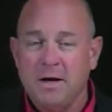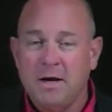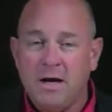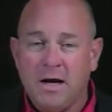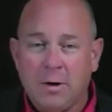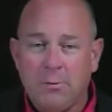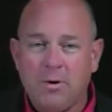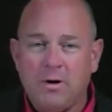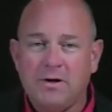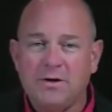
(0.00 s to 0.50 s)

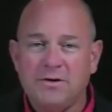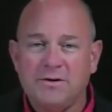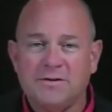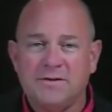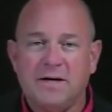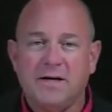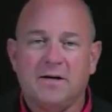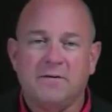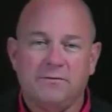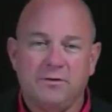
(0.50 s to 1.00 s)
I want to just
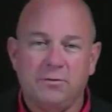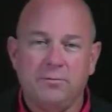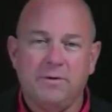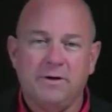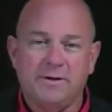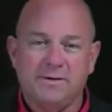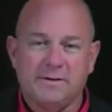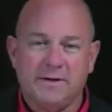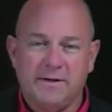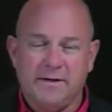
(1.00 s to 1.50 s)
take a few
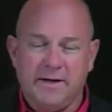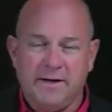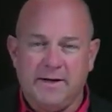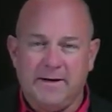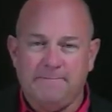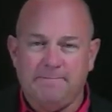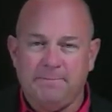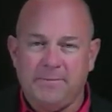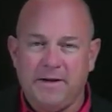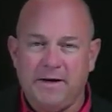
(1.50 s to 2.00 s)
minutes today
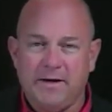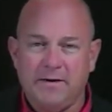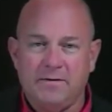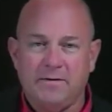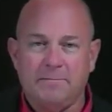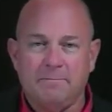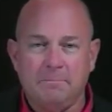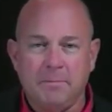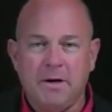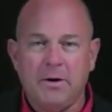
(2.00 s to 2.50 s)
and
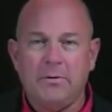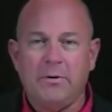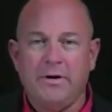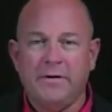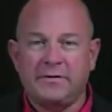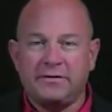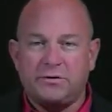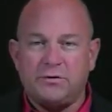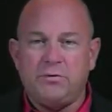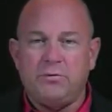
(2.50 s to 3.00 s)
marry
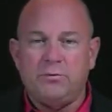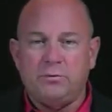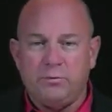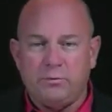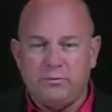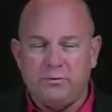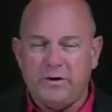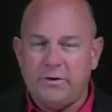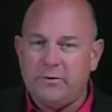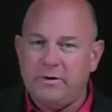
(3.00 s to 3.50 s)
two
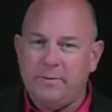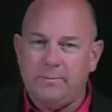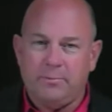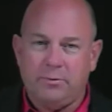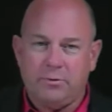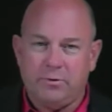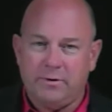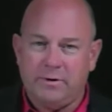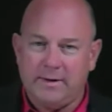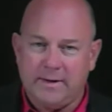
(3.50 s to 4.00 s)
very
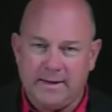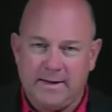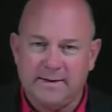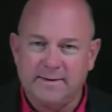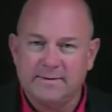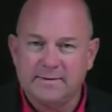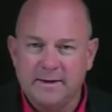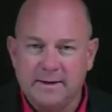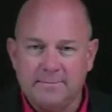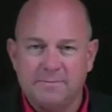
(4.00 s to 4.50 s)
important
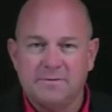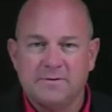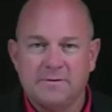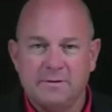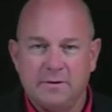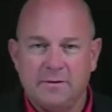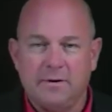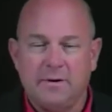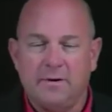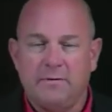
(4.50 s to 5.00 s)
concepts
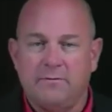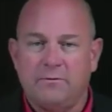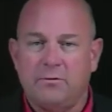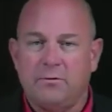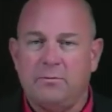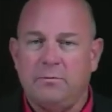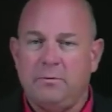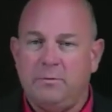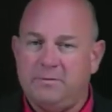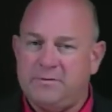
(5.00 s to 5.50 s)
uh, for
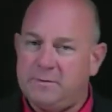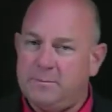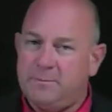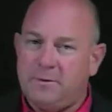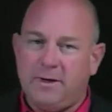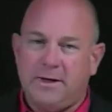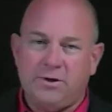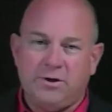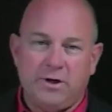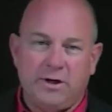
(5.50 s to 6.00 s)

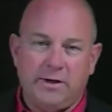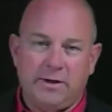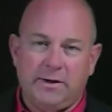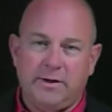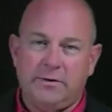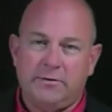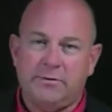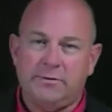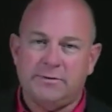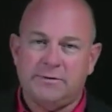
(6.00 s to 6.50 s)
supply chain
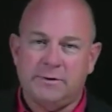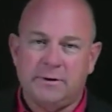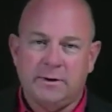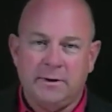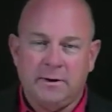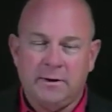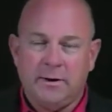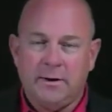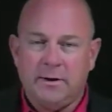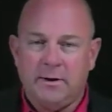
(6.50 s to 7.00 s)
leaders
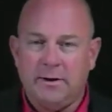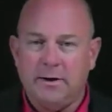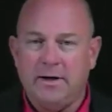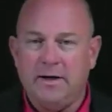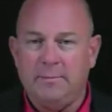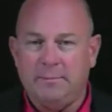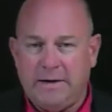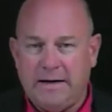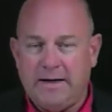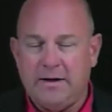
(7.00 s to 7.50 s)
uh,
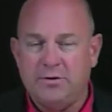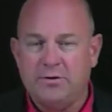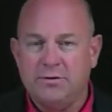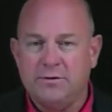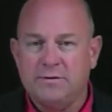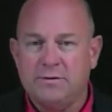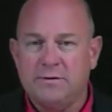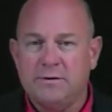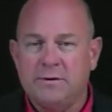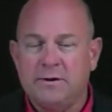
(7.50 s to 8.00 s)
and
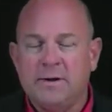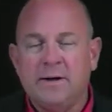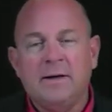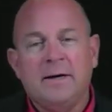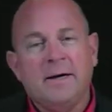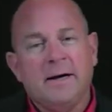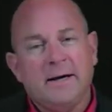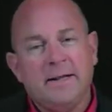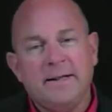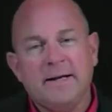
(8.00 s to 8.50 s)
managers.
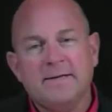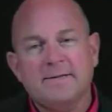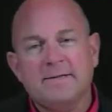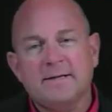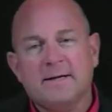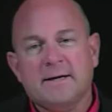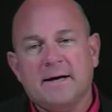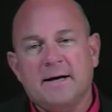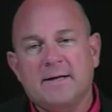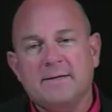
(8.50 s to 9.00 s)
And that's the
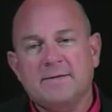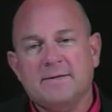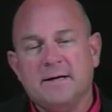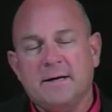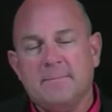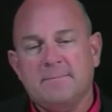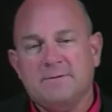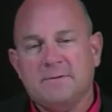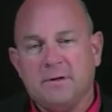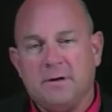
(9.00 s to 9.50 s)

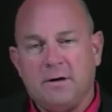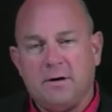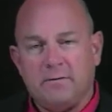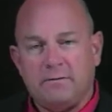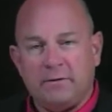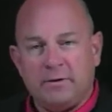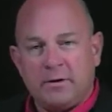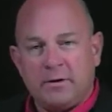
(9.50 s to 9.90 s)
concepts of